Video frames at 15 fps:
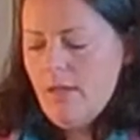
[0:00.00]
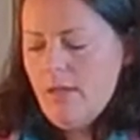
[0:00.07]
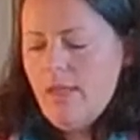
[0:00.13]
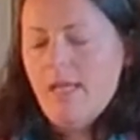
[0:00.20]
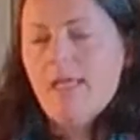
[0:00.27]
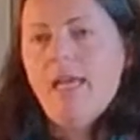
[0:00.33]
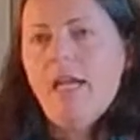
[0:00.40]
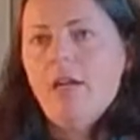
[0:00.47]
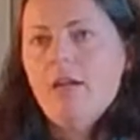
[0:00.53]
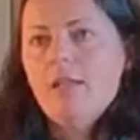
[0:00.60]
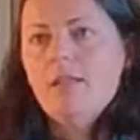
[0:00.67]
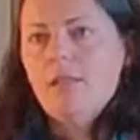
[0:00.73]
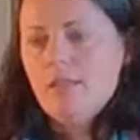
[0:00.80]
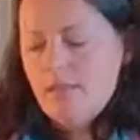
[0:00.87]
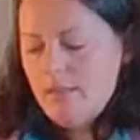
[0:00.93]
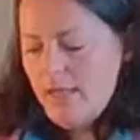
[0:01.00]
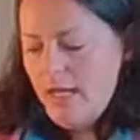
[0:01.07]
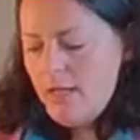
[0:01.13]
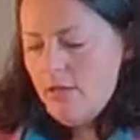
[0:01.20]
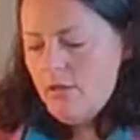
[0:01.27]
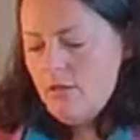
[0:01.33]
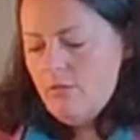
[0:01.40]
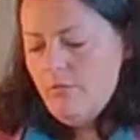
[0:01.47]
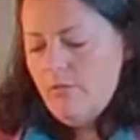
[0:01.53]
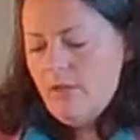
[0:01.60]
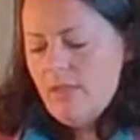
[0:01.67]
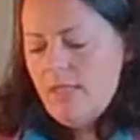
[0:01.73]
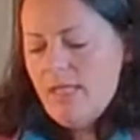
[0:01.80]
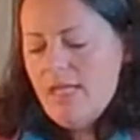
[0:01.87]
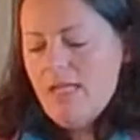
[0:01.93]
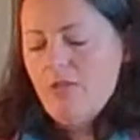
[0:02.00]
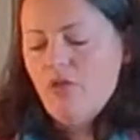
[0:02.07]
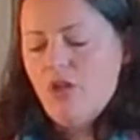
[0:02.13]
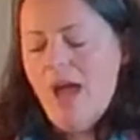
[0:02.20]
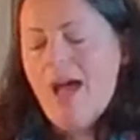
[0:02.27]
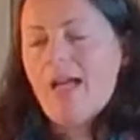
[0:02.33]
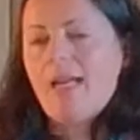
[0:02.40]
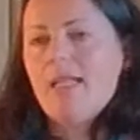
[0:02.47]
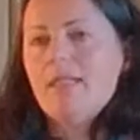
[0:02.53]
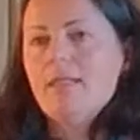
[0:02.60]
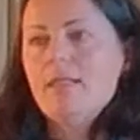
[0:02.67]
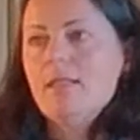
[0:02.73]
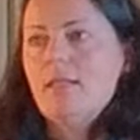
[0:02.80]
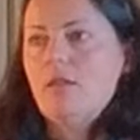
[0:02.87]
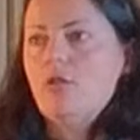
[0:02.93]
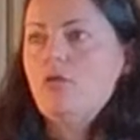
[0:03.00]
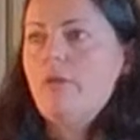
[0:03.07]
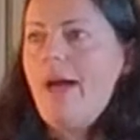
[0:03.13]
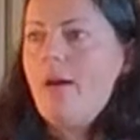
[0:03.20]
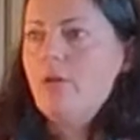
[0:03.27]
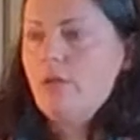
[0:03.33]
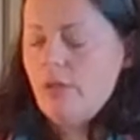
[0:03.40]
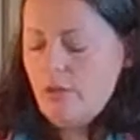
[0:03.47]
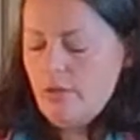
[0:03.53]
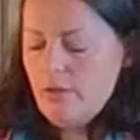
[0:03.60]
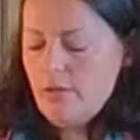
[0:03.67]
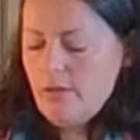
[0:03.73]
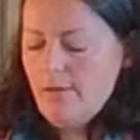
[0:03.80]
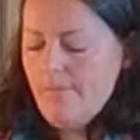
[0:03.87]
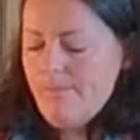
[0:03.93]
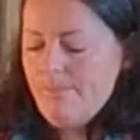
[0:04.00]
They carried the standard fatigue jackets and trousers.